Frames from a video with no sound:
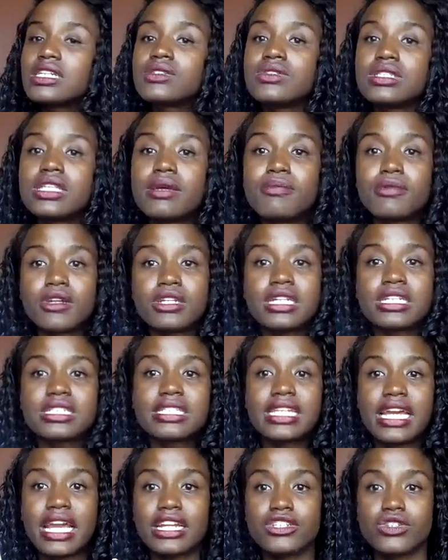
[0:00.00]
start with the
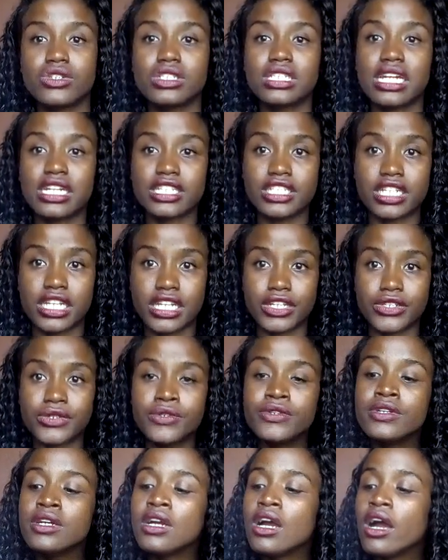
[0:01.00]
products that I don't actually
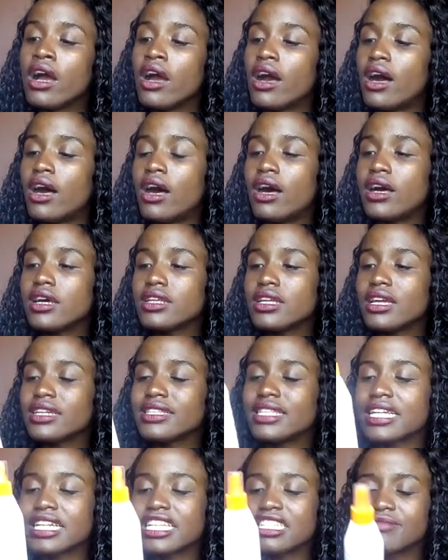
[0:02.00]
know.
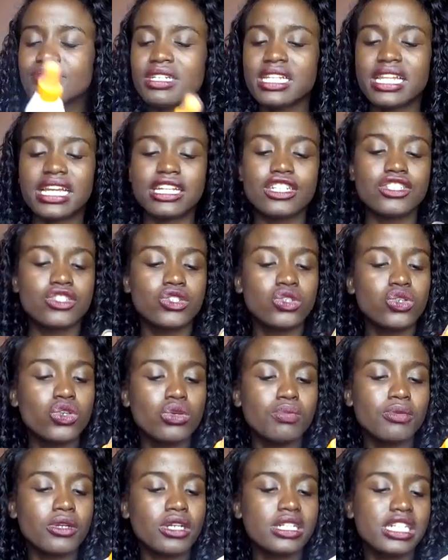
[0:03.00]
They gave me like
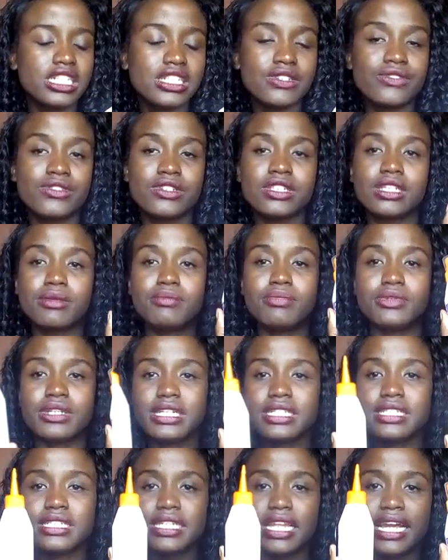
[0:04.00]
two products for the
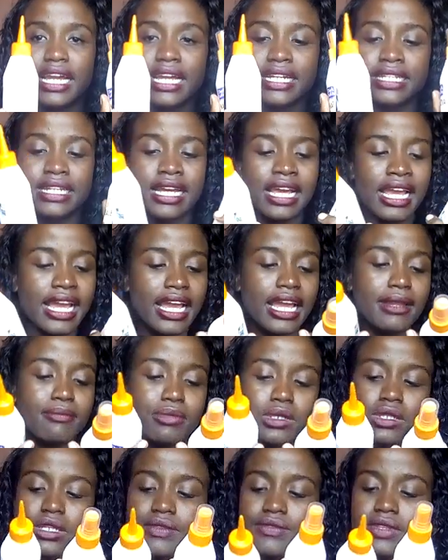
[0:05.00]
braids line,
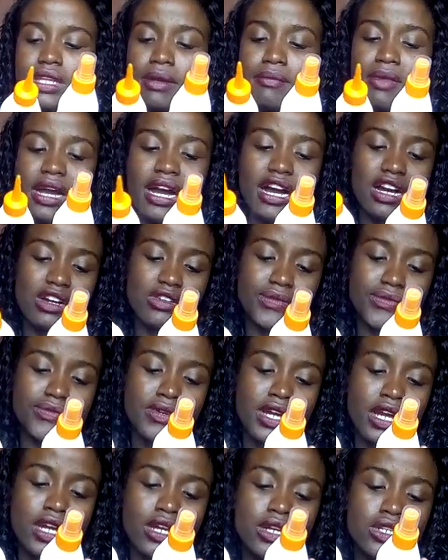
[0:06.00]
and both of them
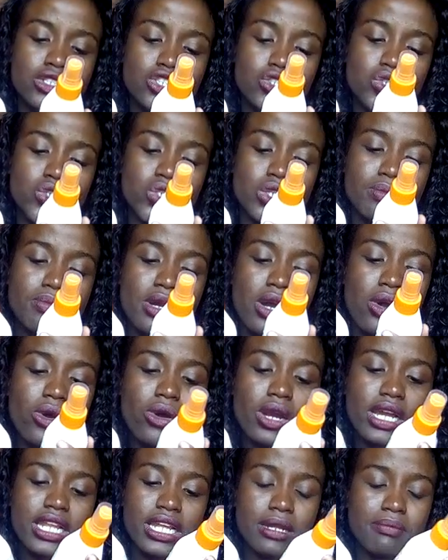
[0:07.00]
have jojoba
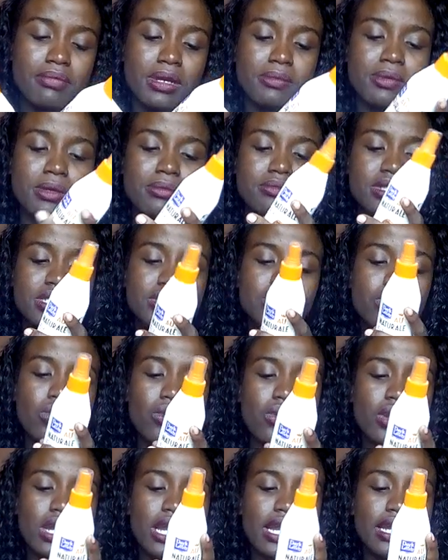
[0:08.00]
oil and peppermint
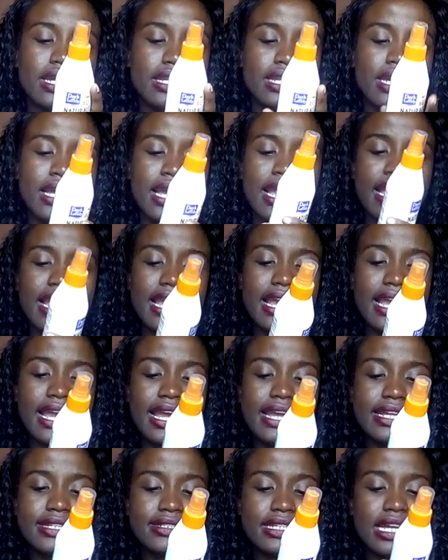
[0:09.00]
oil,
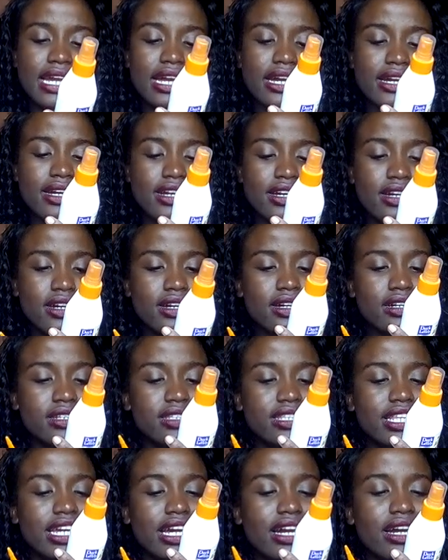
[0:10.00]
and
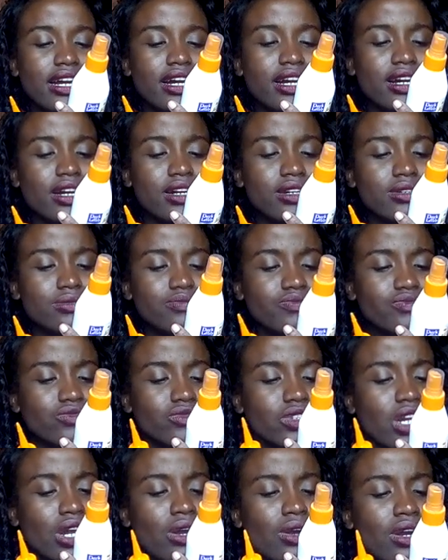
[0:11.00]
the
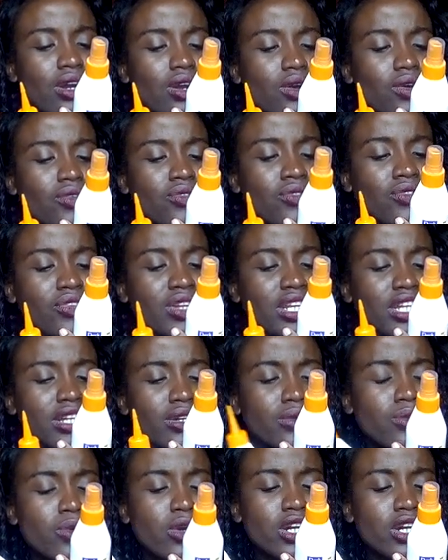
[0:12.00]
free